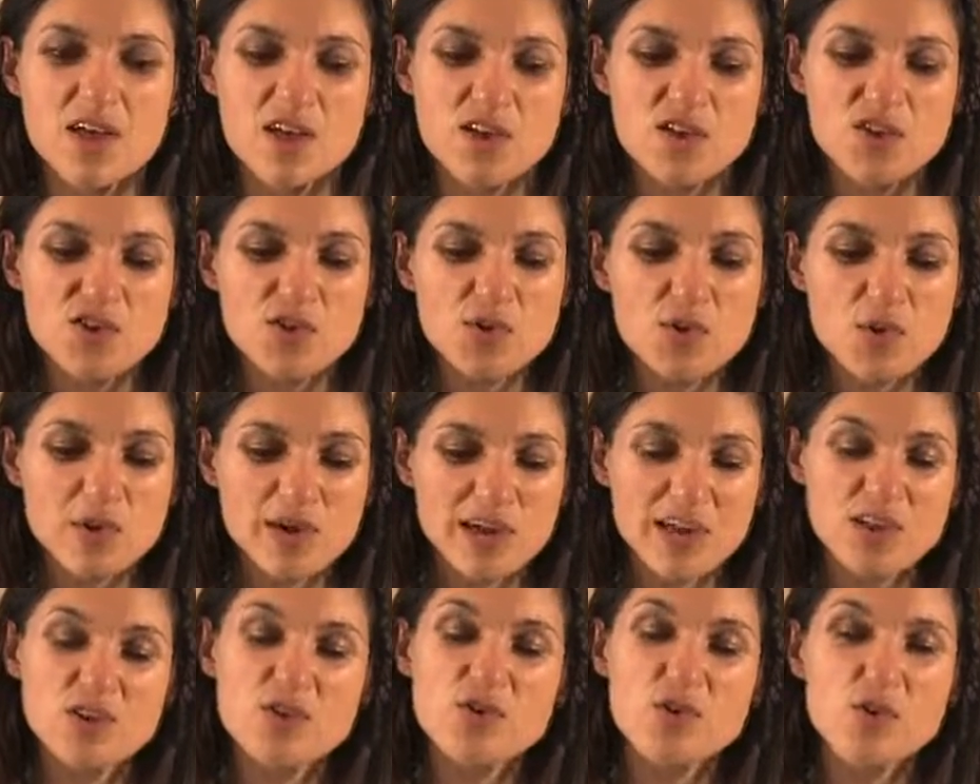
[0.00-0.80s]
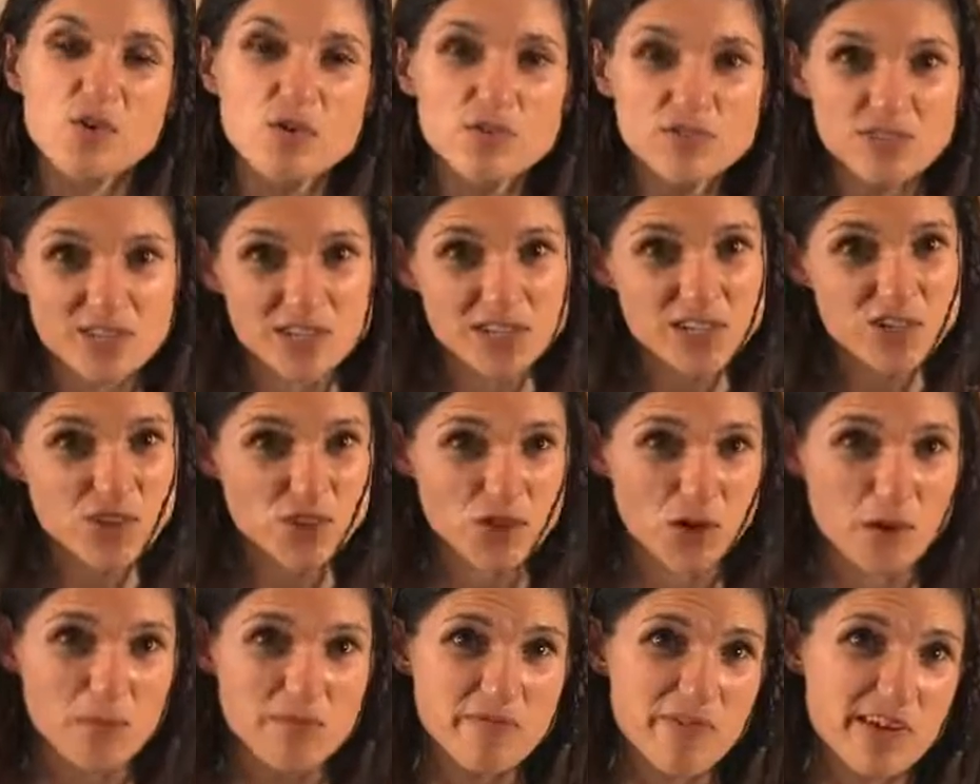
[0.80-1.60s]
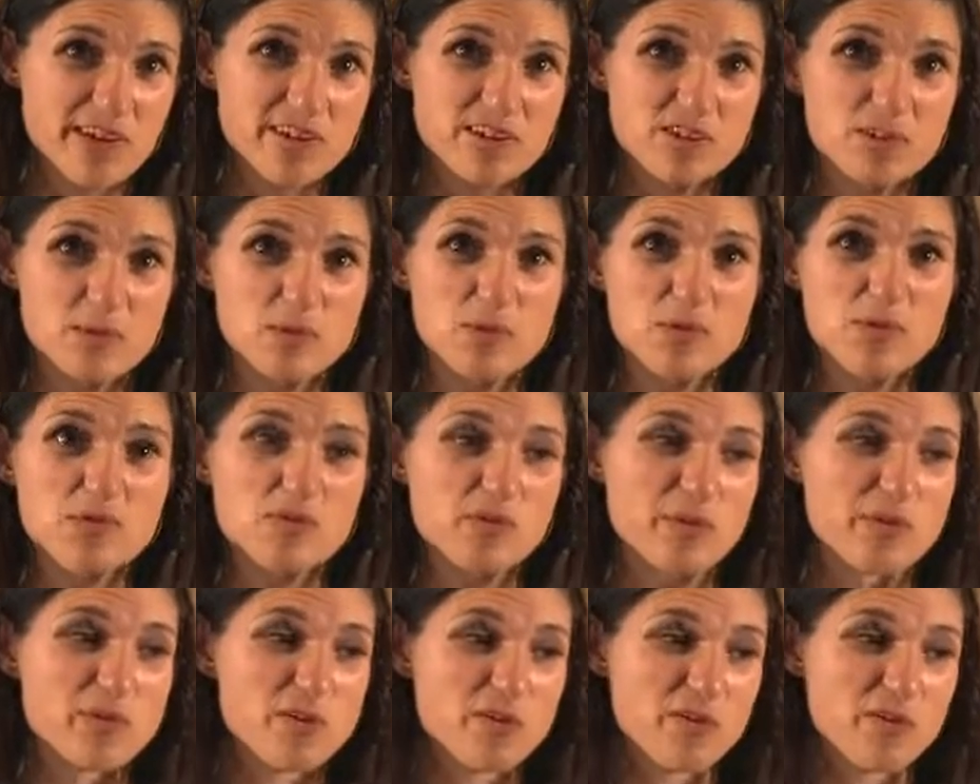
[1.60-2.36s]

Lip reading: You can coarsely chop vegetables with